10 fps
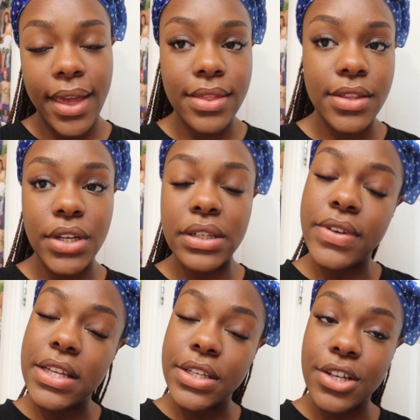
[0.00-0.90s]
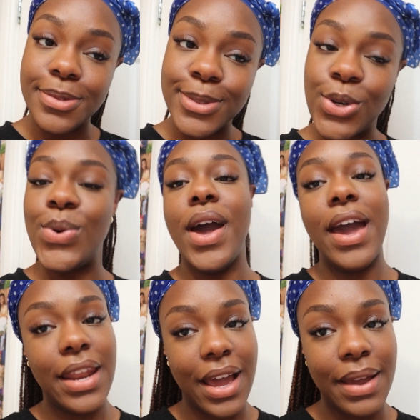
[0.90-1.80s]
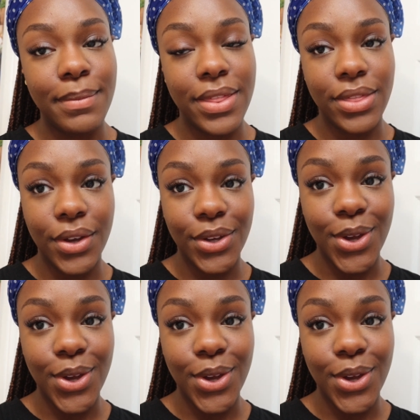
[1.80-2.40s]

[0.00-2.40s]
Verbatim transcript: in the university hospital and I'm in the